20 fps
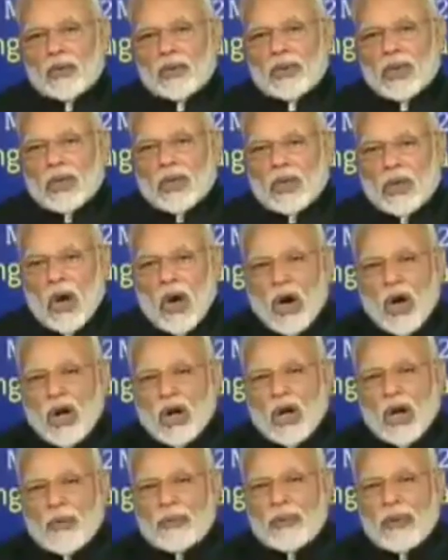to the
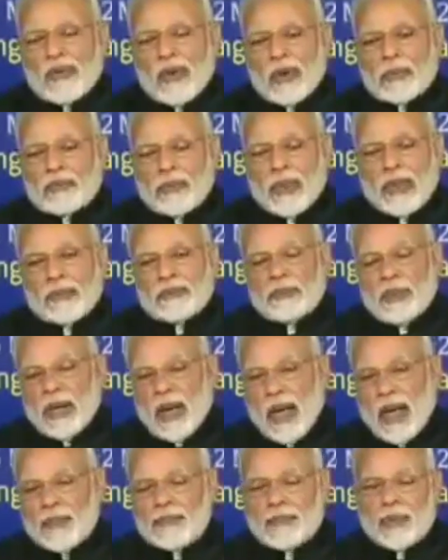call of our
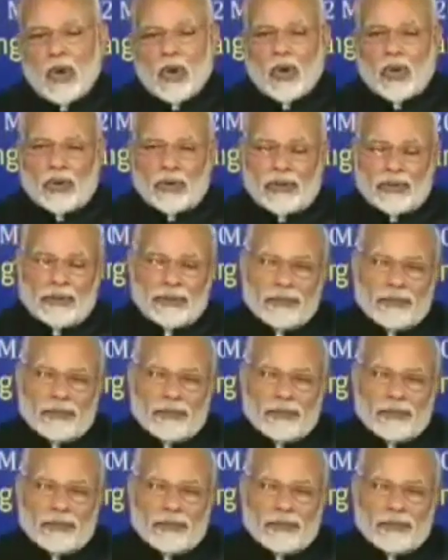people abroad.